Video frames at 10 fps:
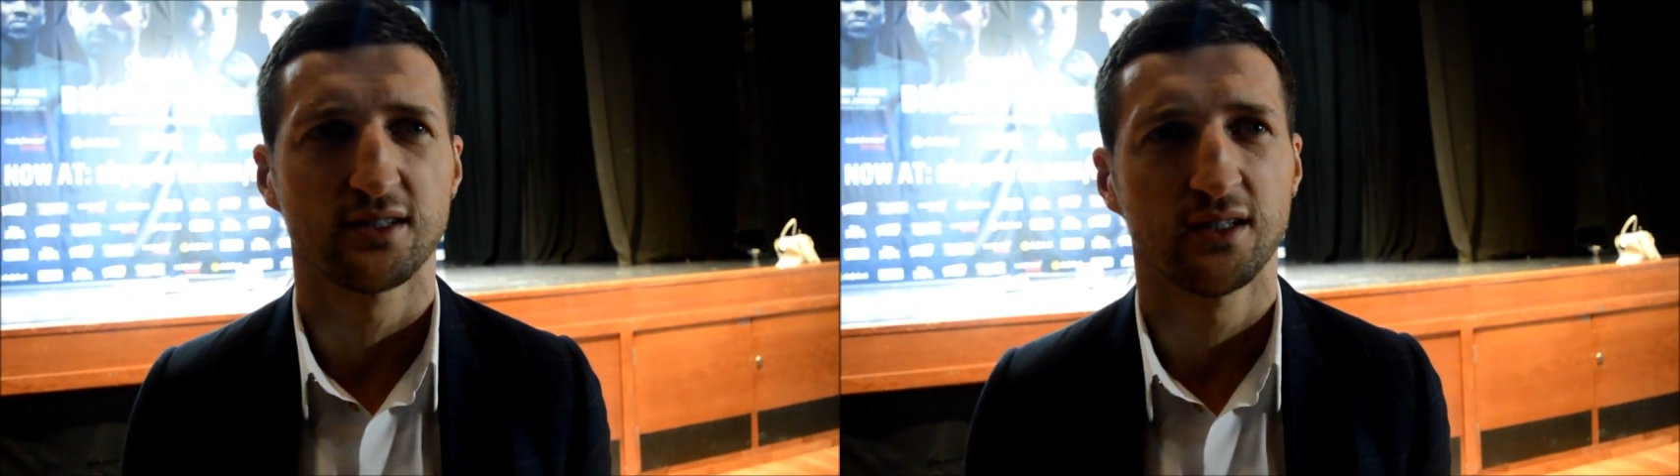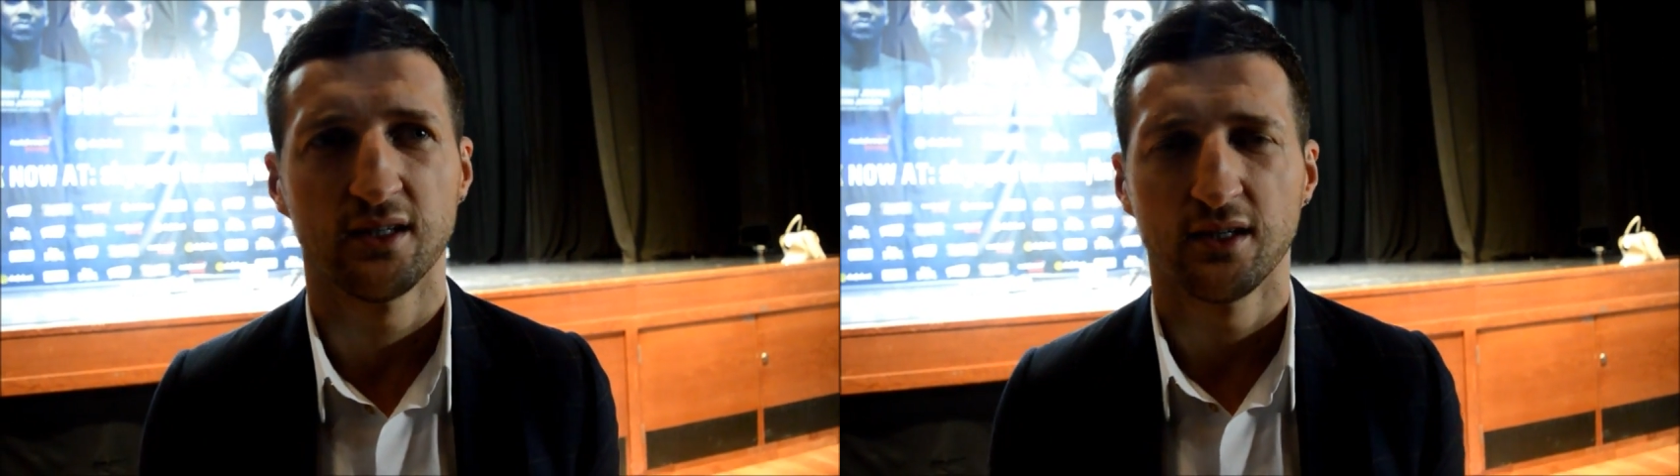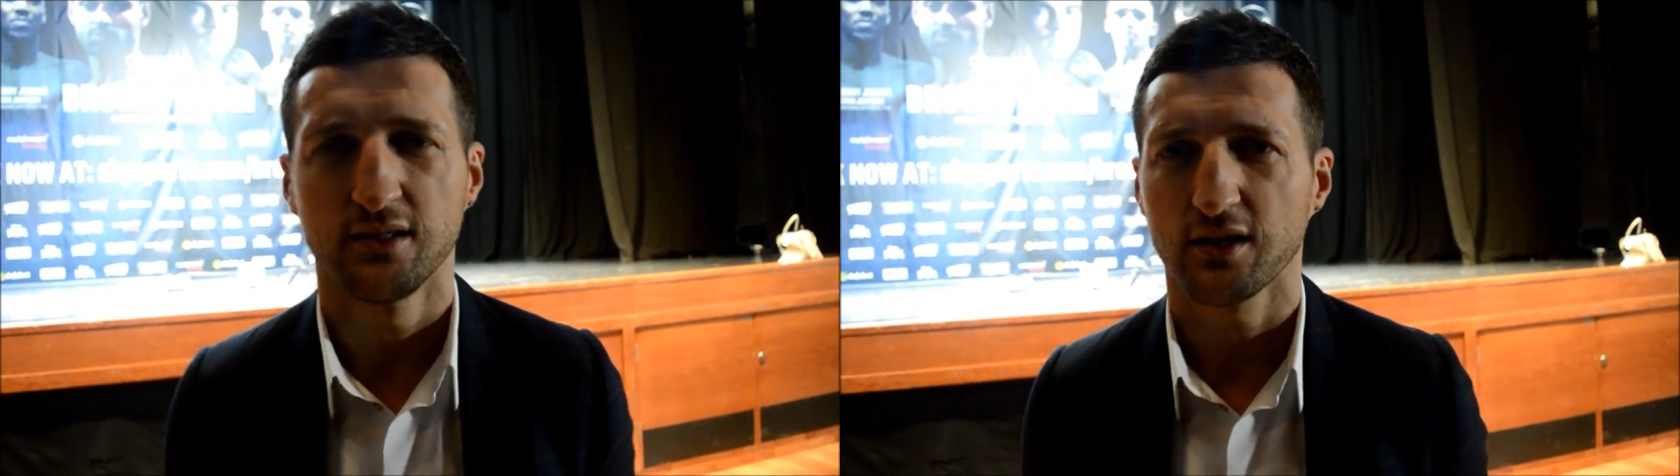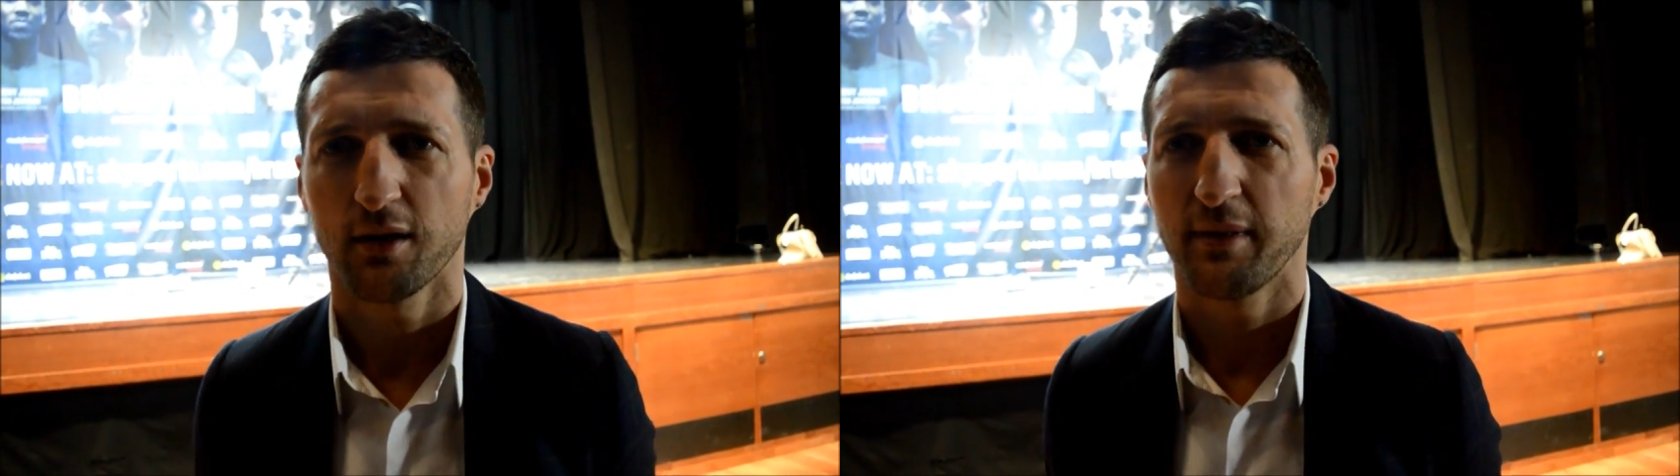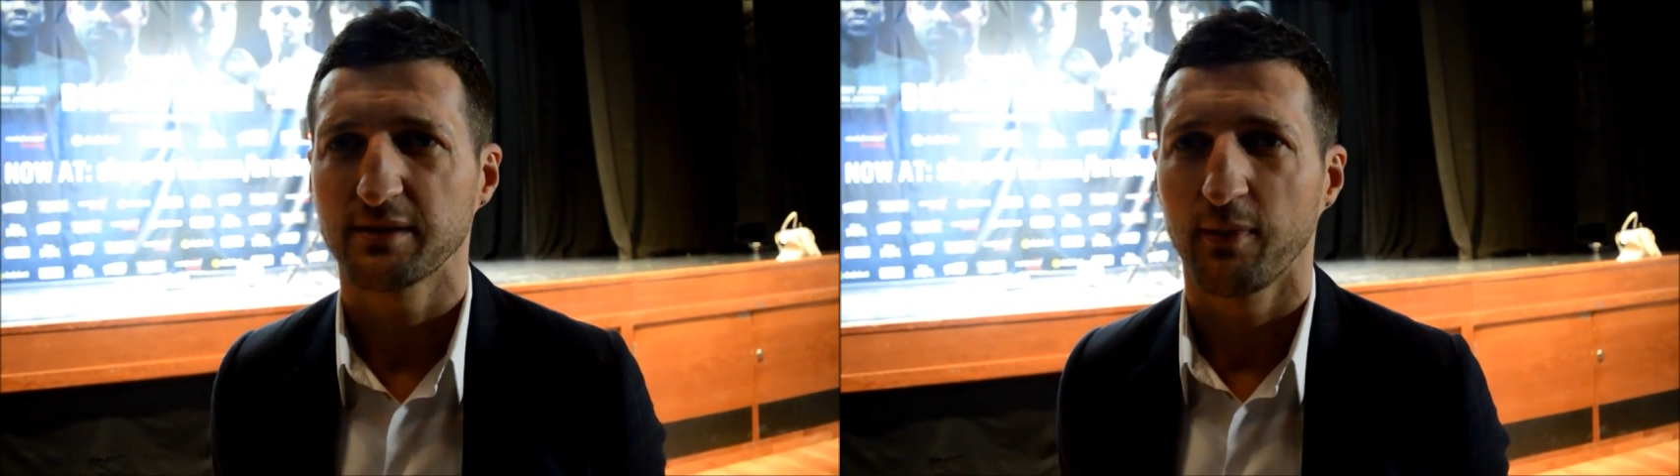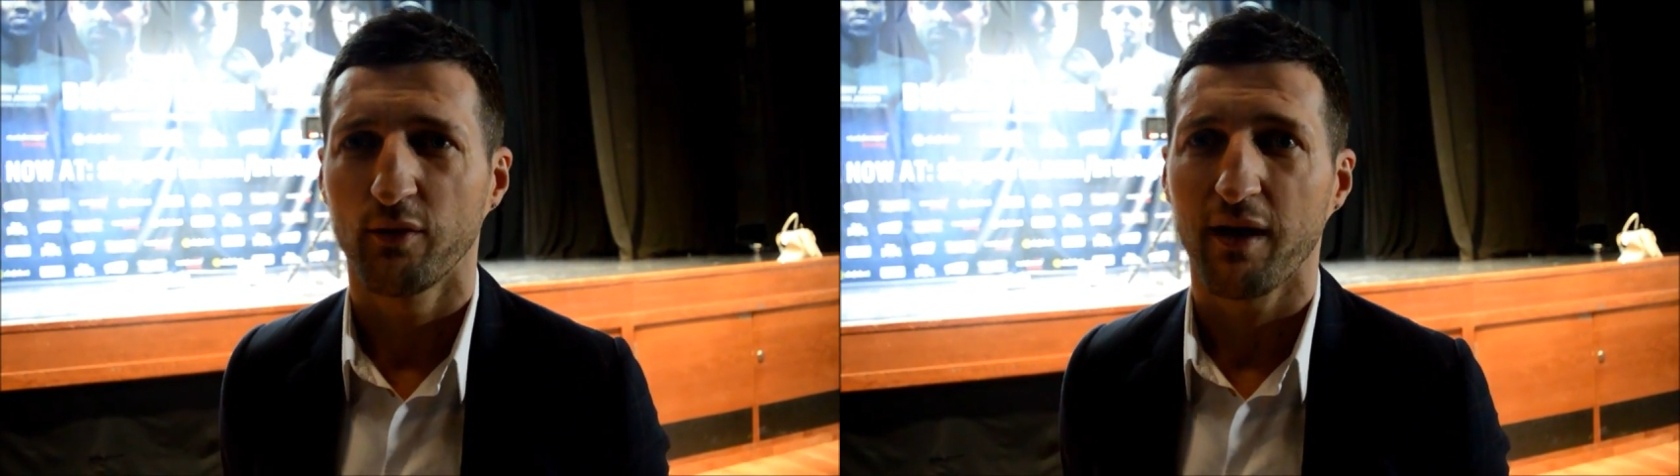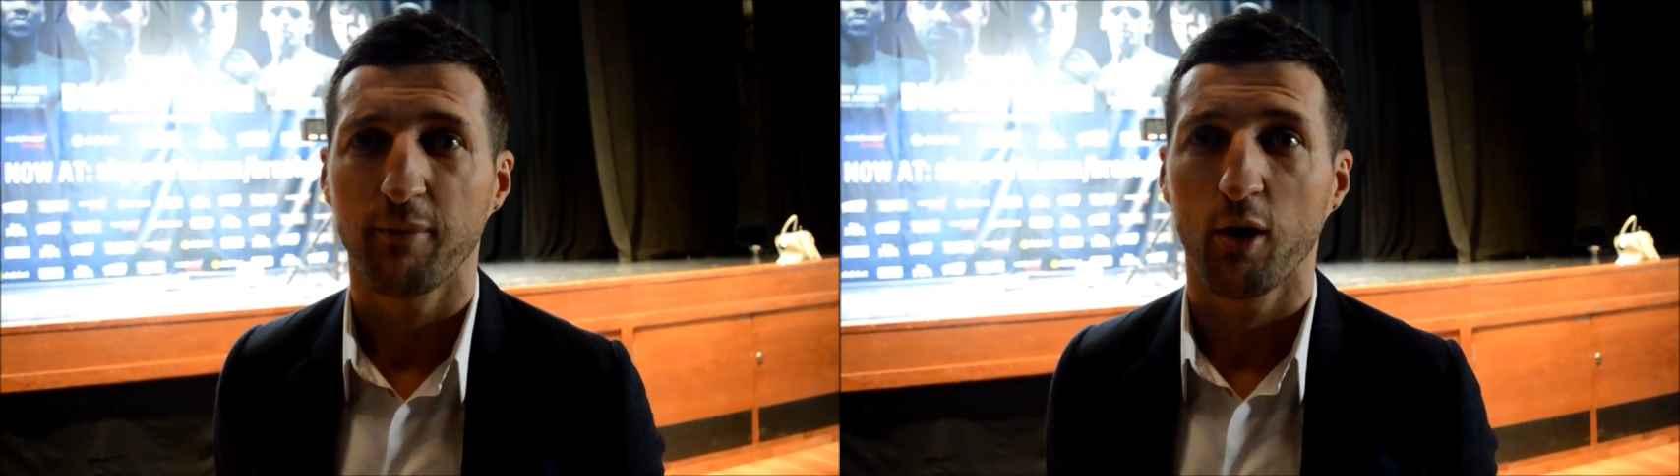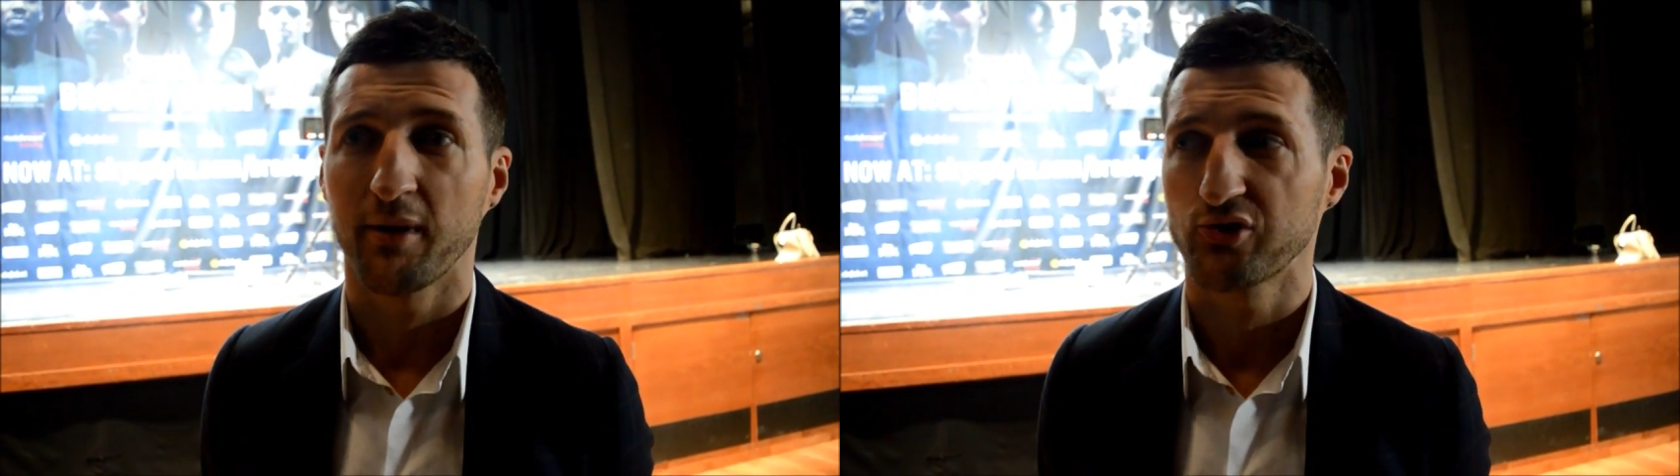It's going to miss me without blowing my